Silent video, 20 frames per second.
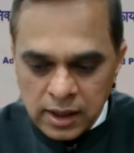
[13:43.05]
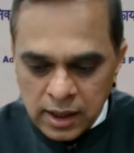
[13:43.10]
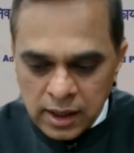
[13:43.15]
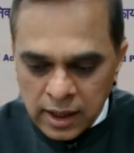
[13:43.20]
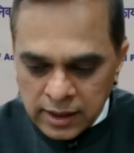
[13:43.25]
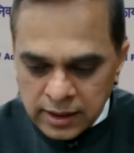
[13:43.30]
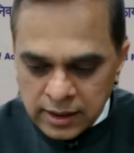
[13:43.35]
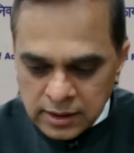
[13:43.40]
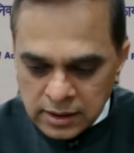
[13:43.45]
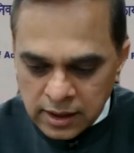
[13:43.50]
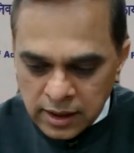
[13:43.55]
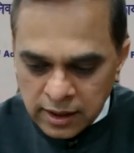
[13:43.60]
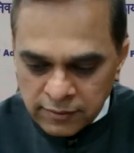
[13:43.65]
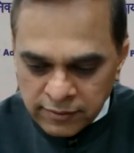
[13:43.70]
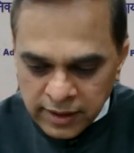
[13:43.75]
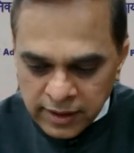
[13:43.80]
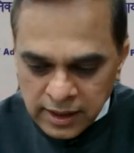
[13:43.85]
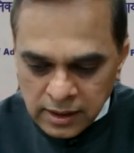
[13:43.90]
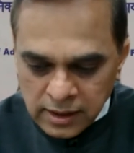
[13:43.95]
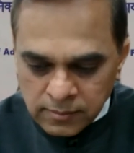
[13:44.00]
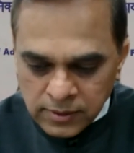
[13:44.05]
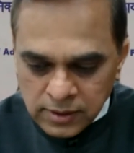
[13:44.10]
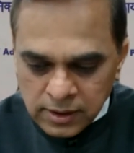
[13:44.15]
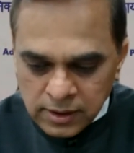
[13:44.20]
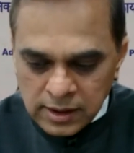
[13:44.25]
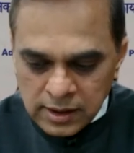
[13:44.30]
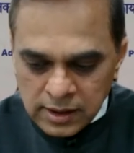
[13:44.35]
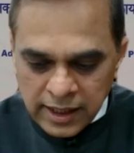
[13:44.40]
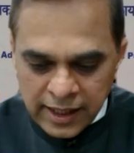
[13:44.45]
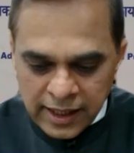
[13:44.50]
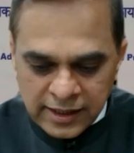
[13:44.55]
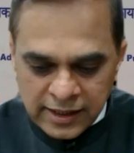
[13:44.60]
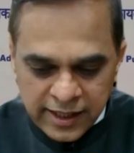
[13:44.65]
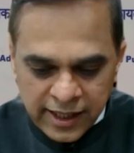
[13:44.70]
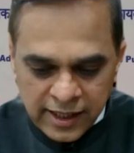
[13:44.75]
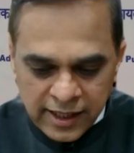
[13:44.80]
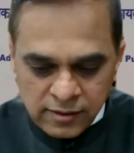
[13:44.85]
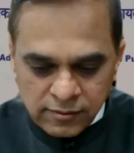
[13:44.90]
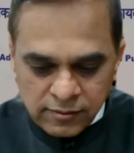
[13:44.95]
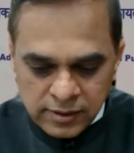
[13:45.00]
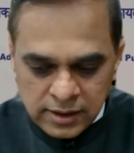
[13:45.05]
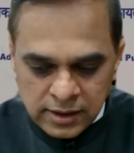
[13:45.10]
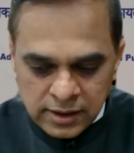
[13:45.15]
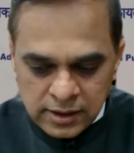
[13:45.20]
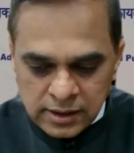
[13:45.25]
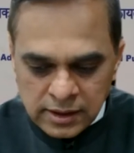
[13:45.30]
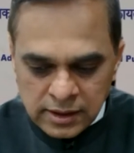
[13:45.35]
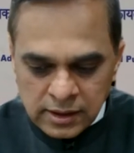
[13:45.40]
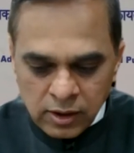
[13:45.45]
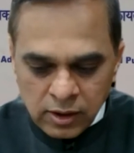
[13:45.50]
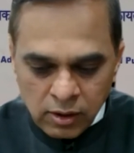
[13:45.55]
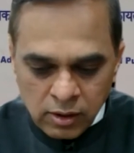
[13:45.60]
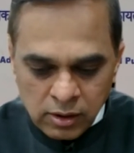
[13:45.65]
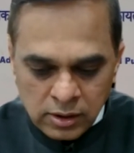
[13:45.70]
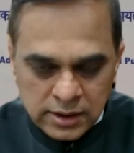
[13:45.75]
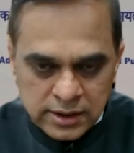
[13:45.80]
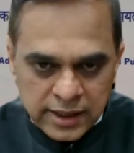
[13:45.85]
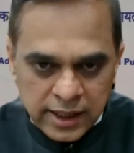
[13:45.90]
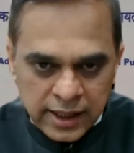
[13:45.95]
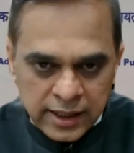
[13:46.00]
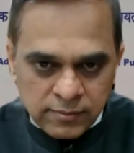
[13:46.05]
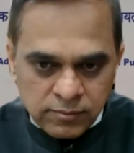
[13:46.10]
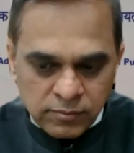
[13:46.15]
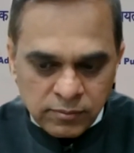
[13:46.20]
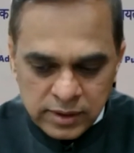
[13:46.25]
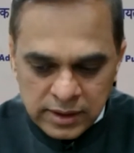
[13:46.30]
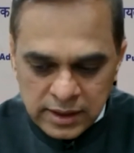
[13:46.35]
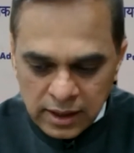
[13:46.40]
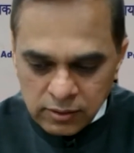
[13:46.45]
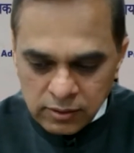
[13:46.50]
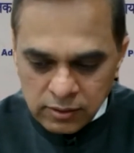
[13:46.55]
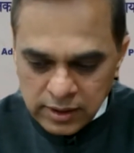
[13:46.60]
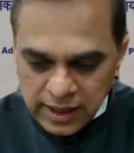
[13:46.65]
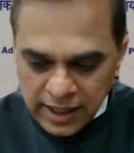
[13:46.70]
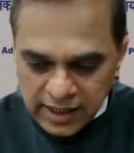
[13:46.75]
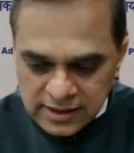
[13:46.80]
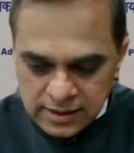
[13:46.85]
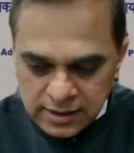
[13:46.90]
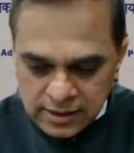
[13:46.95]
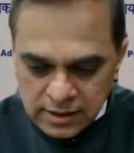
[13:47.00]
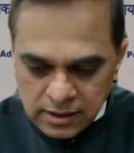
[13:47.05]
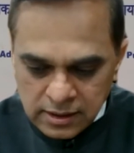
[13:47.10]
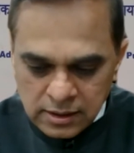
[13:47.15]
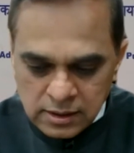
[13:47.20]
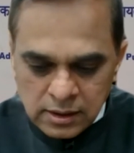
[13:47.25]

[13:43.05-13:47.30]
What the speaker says: are available and delivered on time without hassle.